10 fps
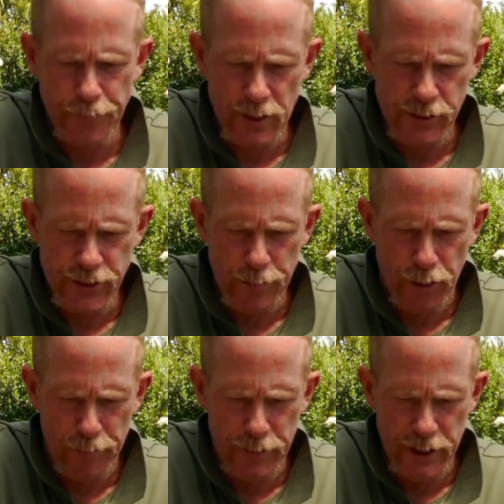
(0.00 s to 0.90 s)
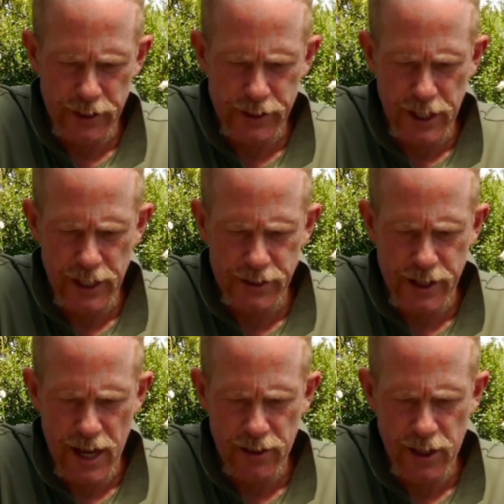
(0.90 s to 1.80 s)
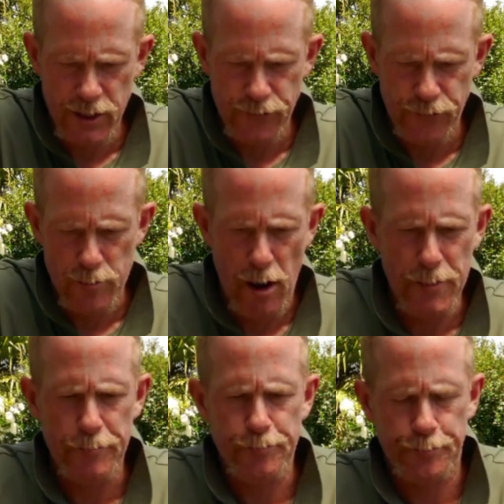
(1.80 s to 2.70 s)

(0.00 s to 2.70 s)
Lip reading: I'm just going to pop these seeds down there just for a moment.